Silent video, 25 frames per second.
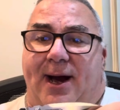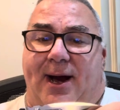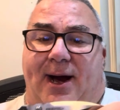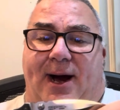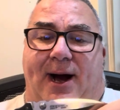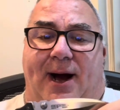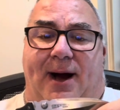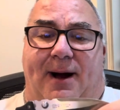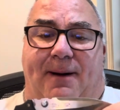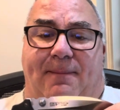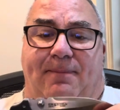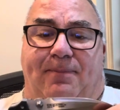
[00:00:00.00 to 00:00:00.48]

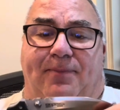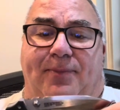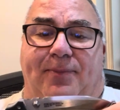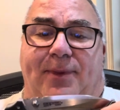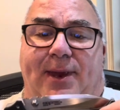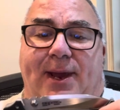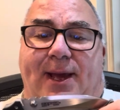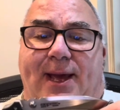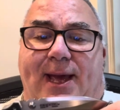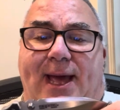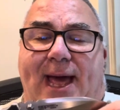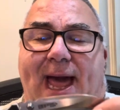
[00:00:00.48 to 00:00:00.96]

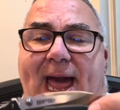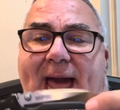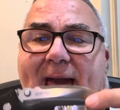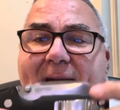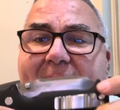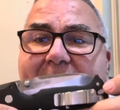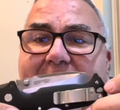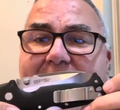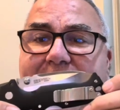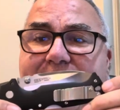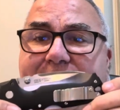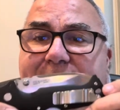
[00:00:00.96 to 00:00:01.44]

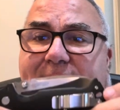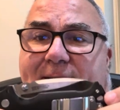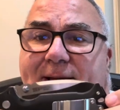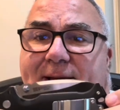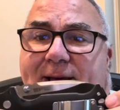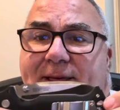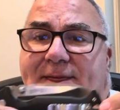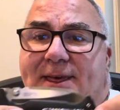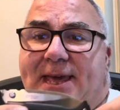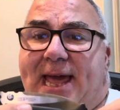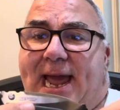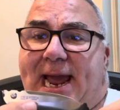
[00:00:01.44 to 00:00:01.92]
And the